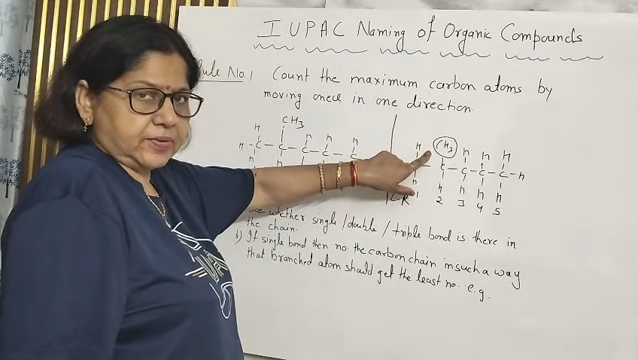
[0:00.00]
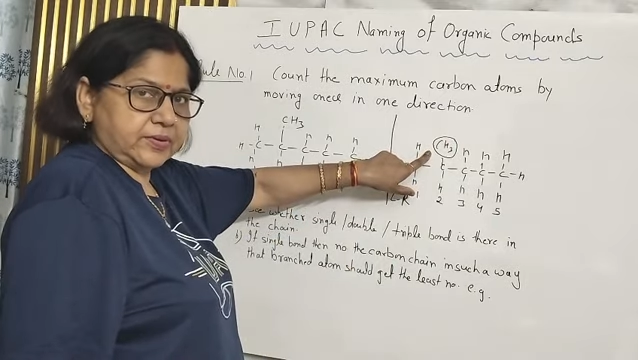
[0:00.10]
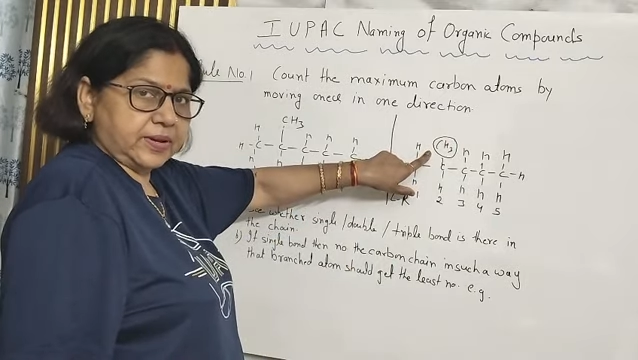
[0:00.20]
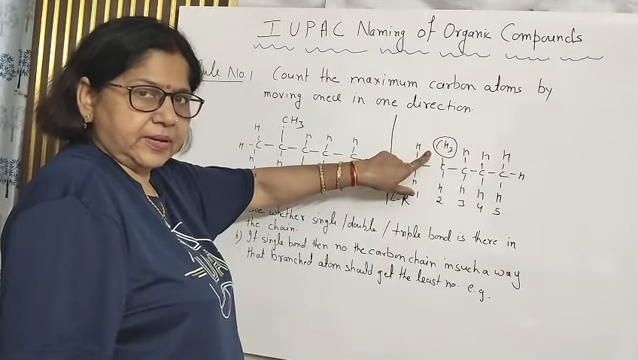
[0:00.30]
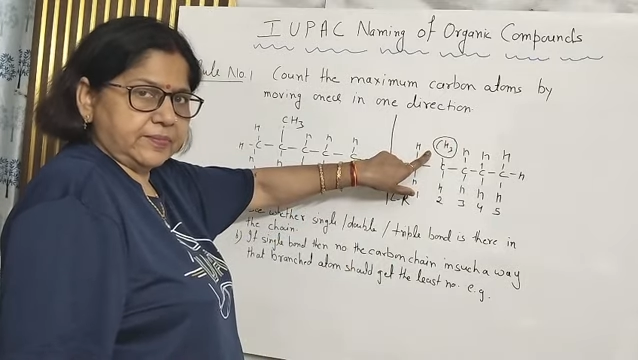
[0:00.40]

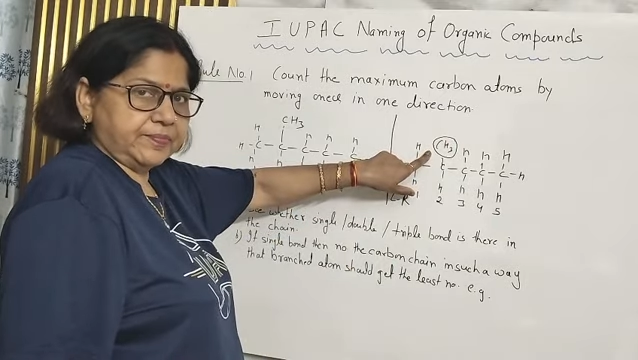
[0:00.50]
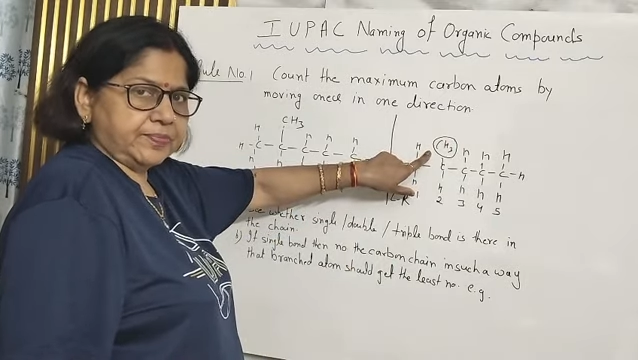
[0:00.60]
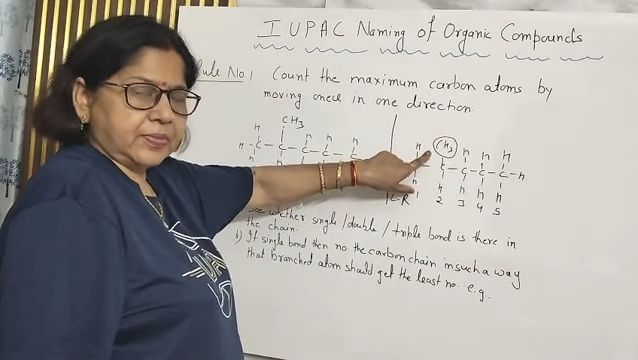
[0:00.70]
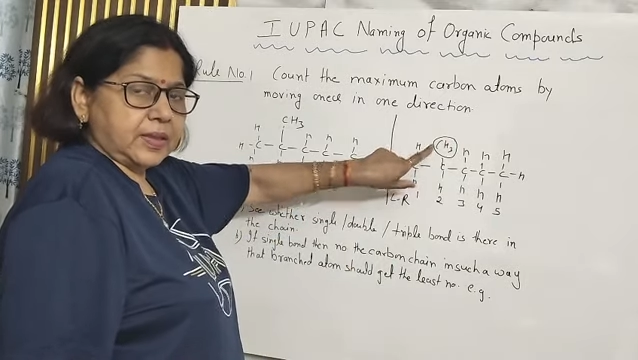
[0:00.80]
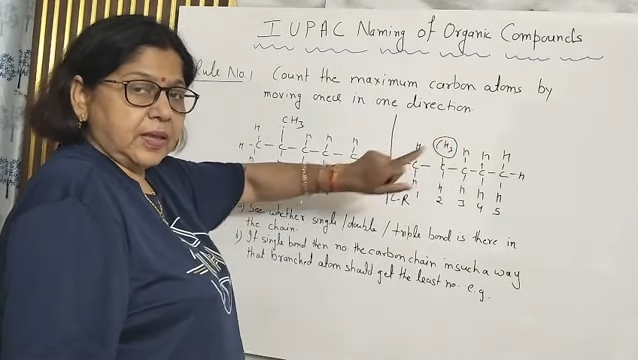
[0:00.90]
right?
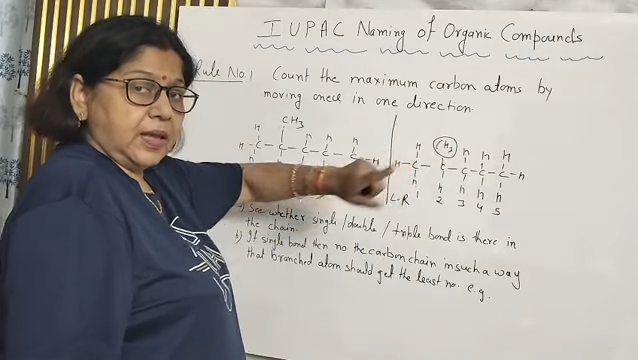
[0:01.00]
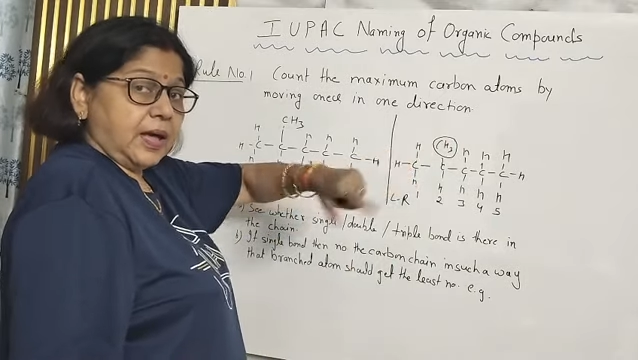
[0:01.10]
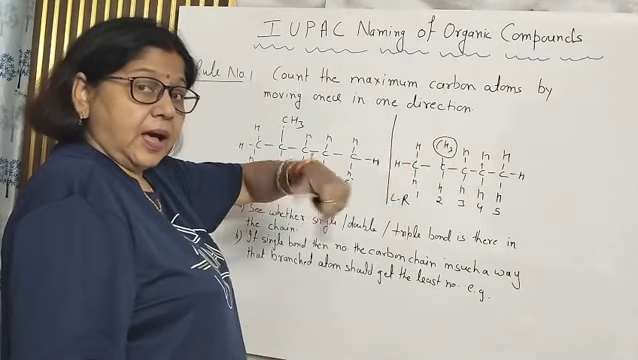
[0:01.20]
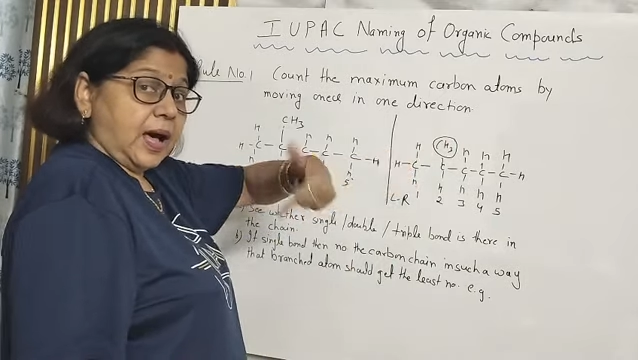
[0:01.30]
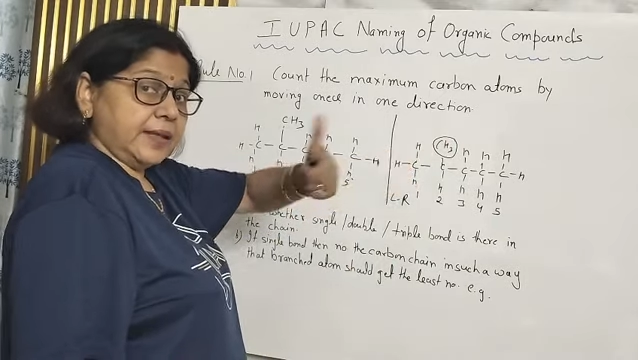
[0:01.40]

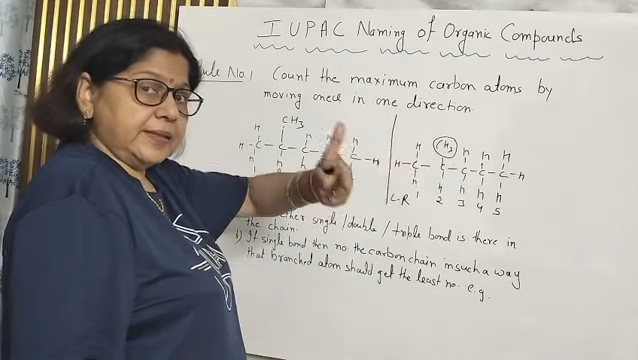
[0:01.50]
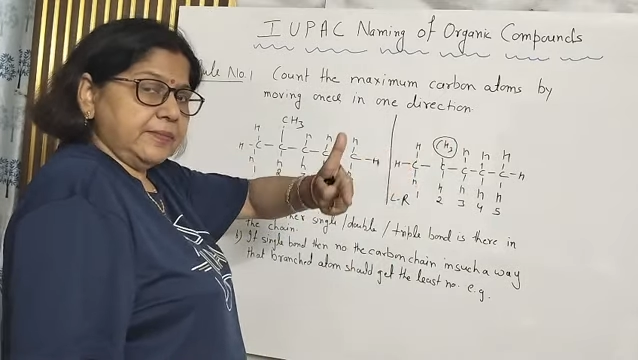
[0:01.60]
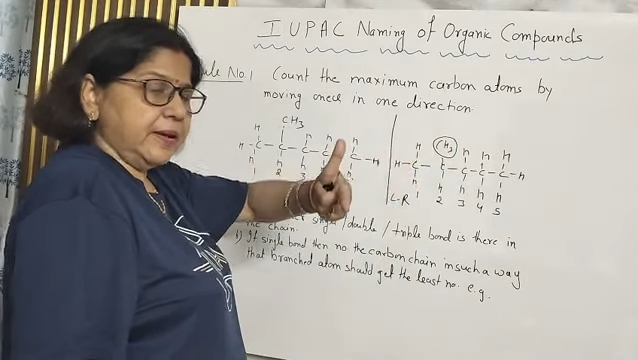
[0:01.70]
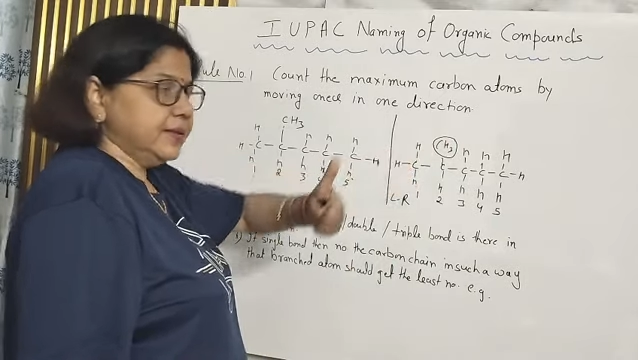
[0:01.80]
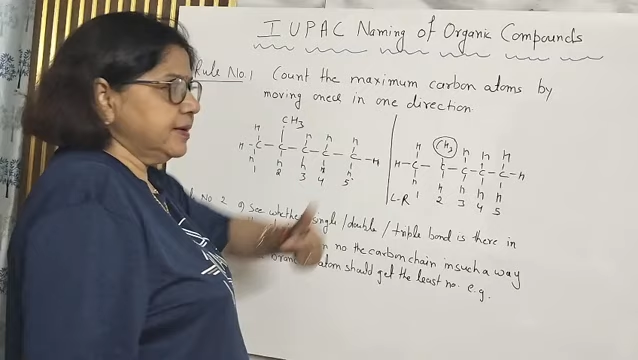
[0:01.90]

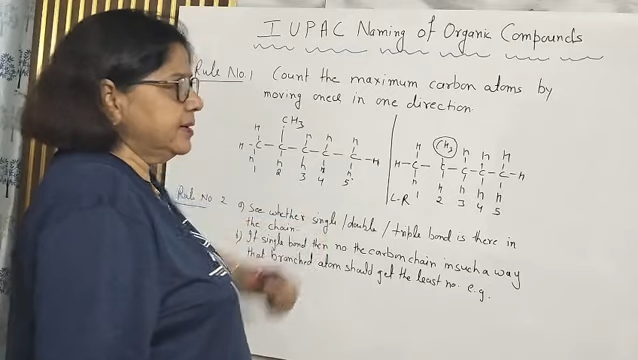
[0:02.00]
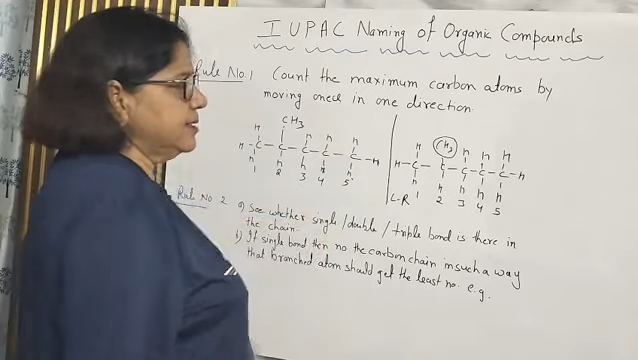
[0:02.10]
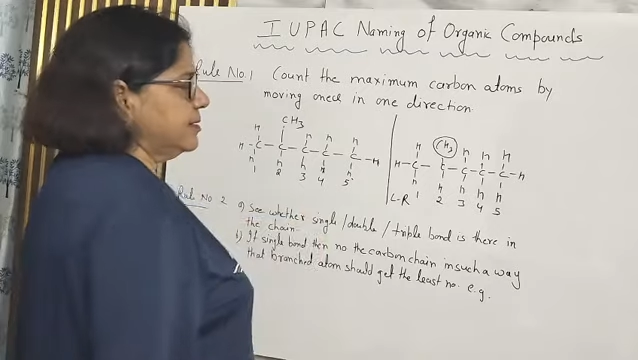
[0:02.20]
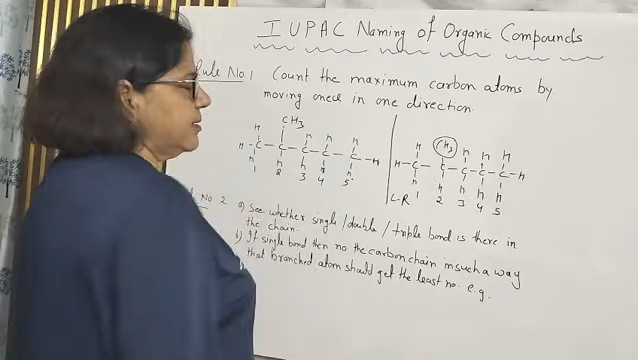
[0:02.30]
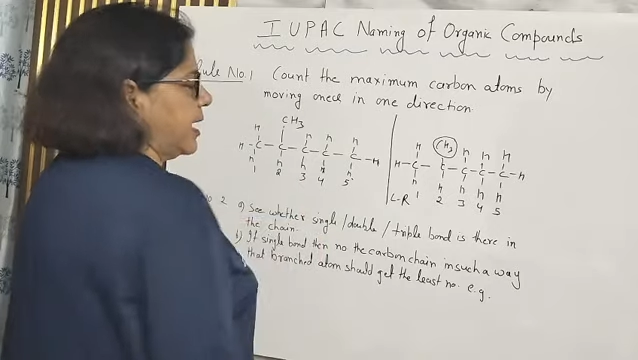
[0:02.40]
Other method
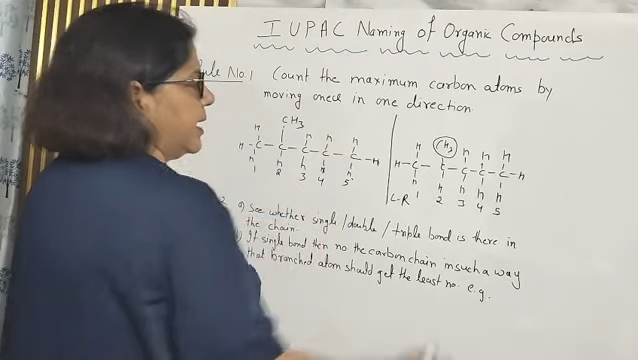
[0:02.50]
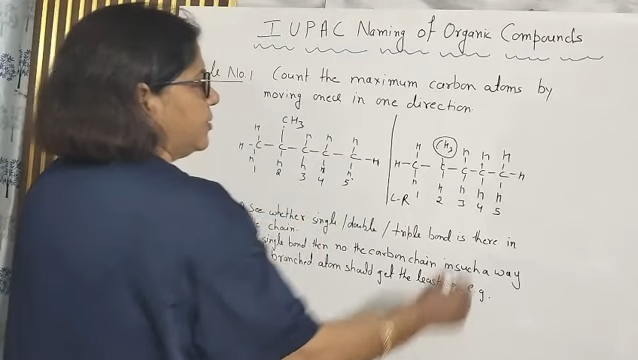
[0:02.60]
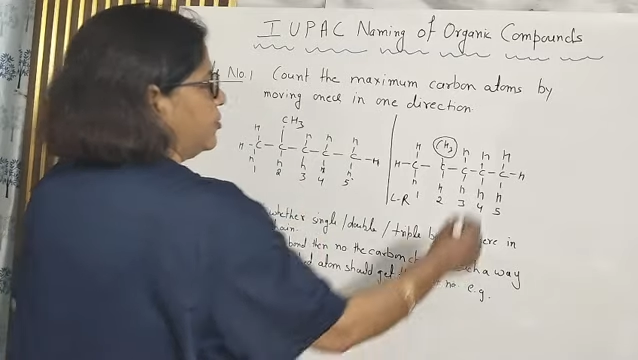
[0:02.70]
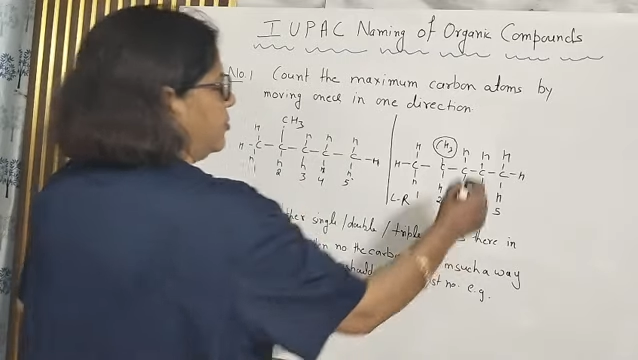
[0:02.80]
is I